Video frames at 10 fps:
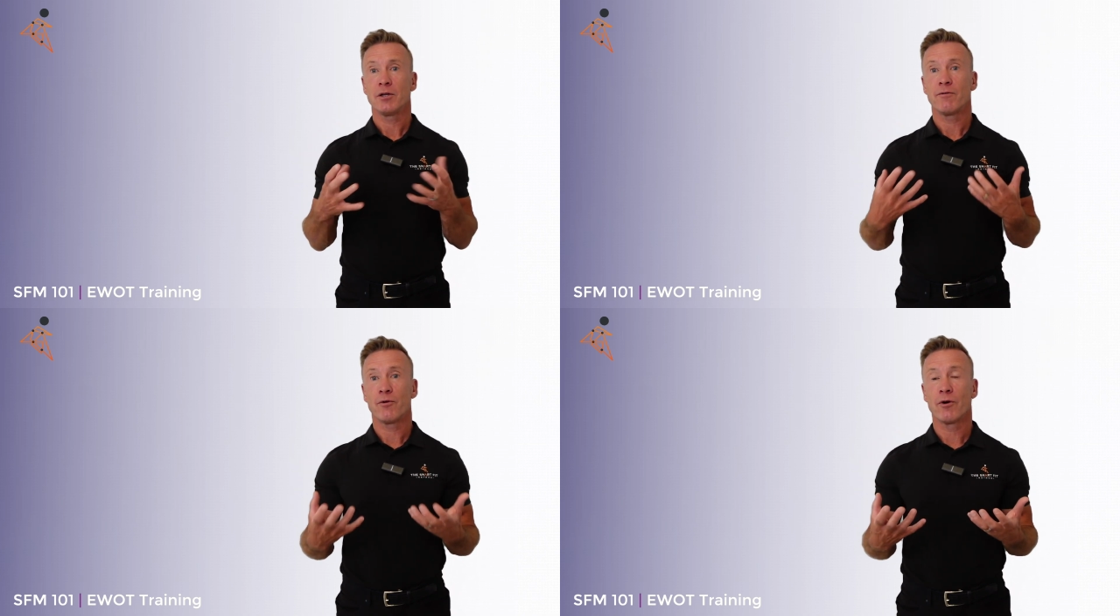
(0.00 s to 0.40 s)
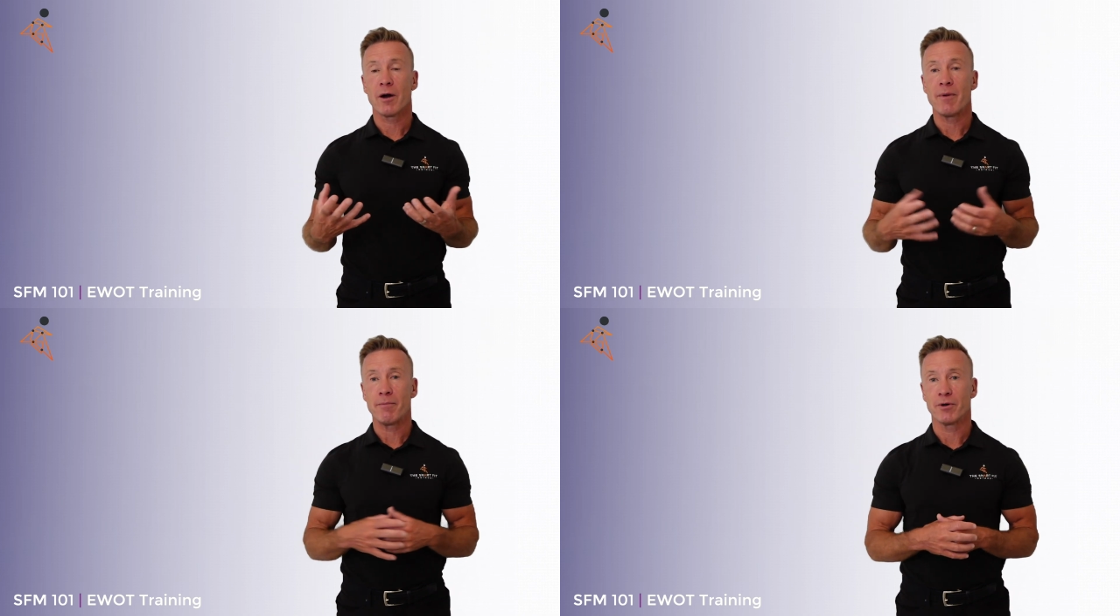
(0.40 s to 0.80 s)
for our
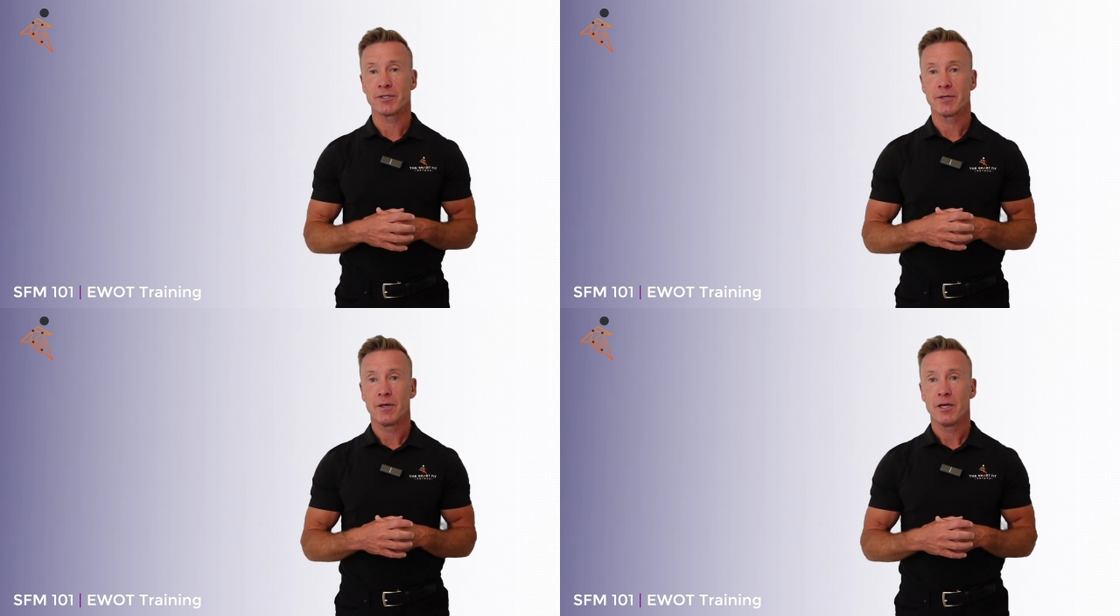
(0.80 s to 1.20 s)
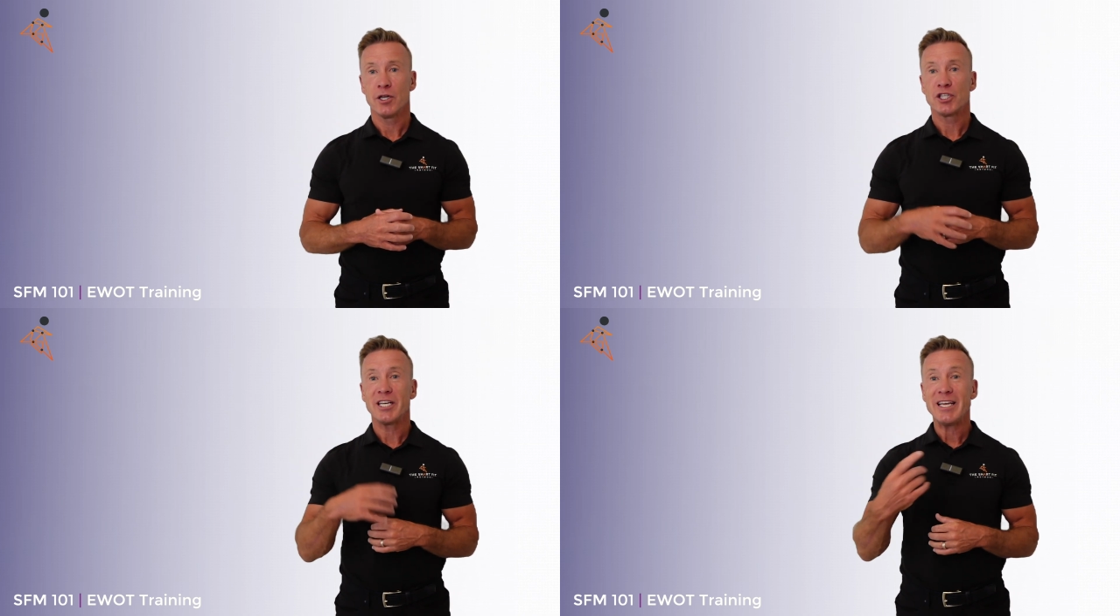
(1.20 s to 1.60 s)
members
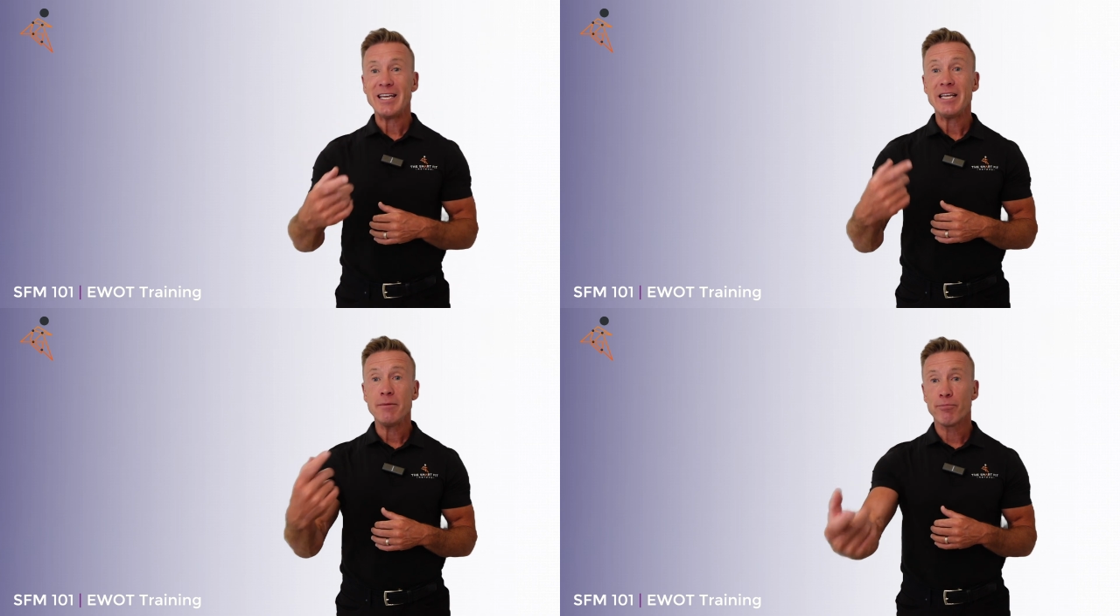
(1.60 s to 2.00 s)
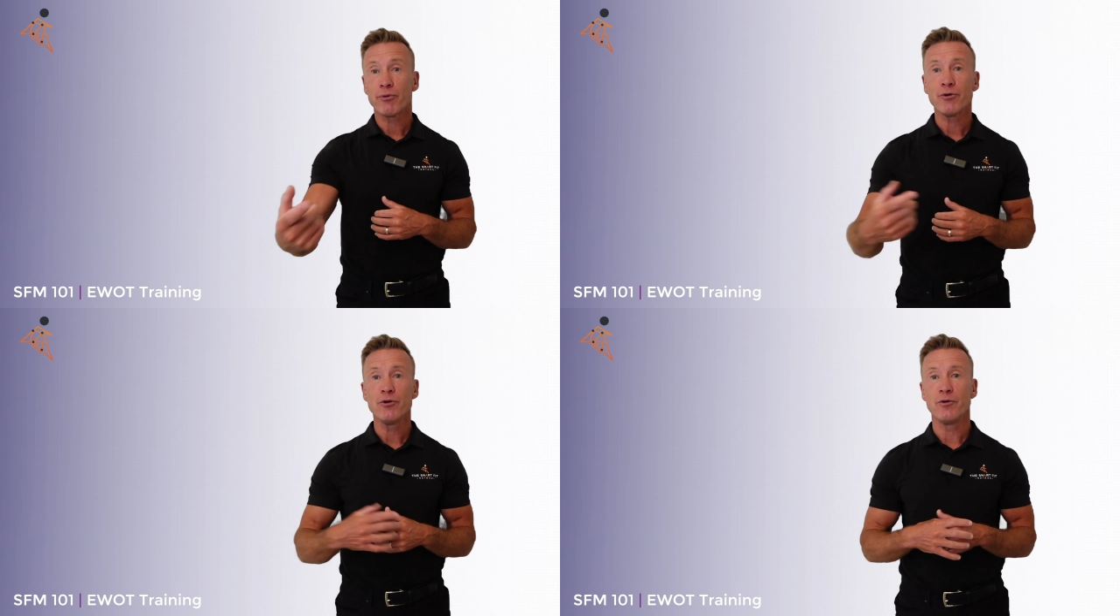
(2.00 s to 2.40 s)
to
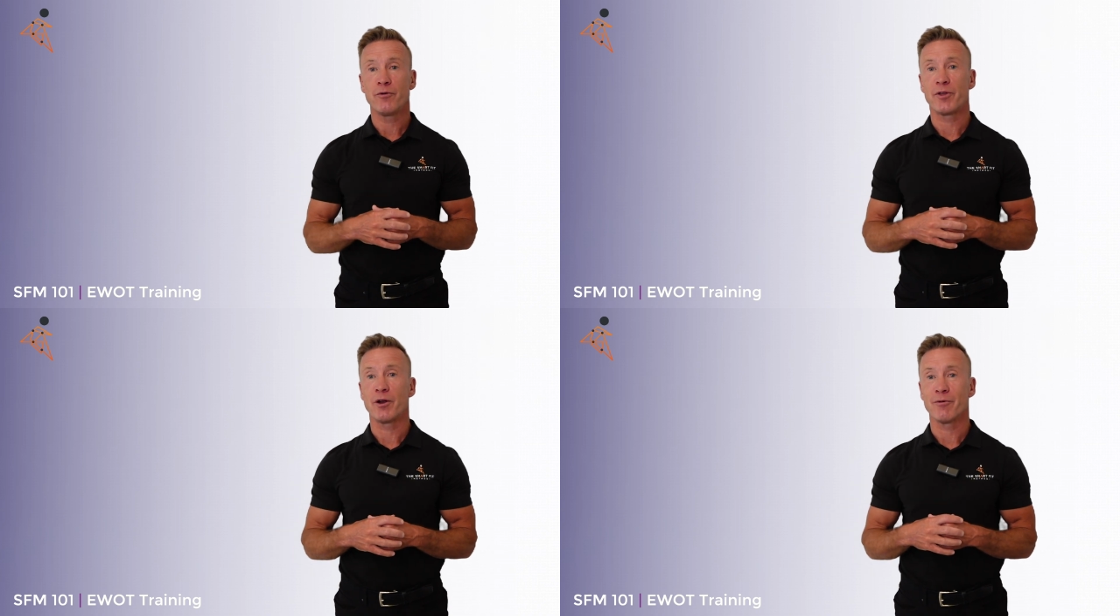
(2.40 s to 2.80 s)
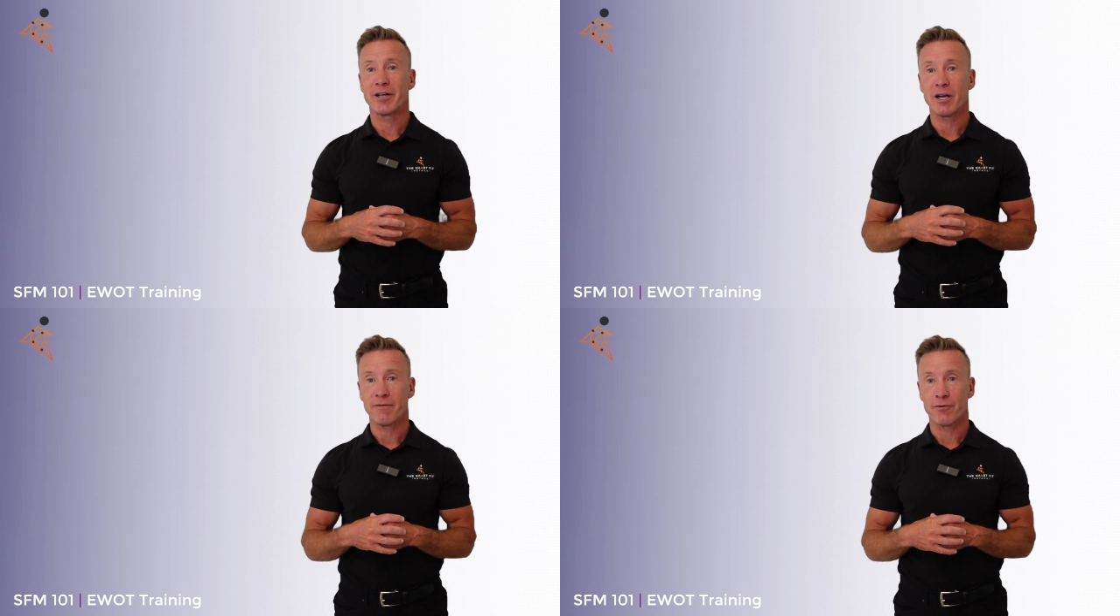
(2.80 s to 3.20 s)
improve their
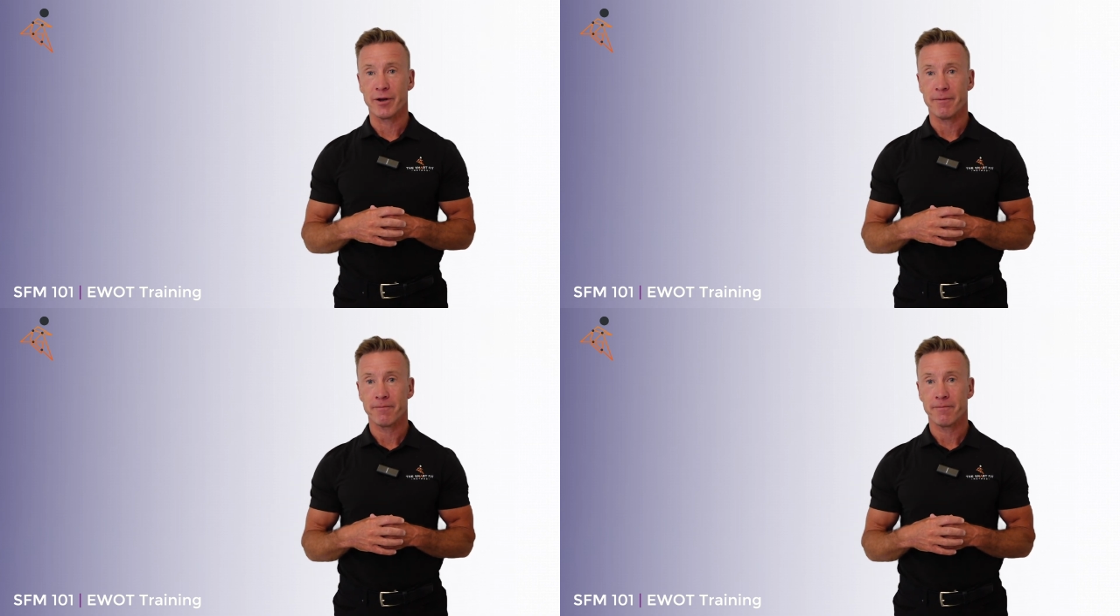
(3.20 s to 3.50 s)
recovery.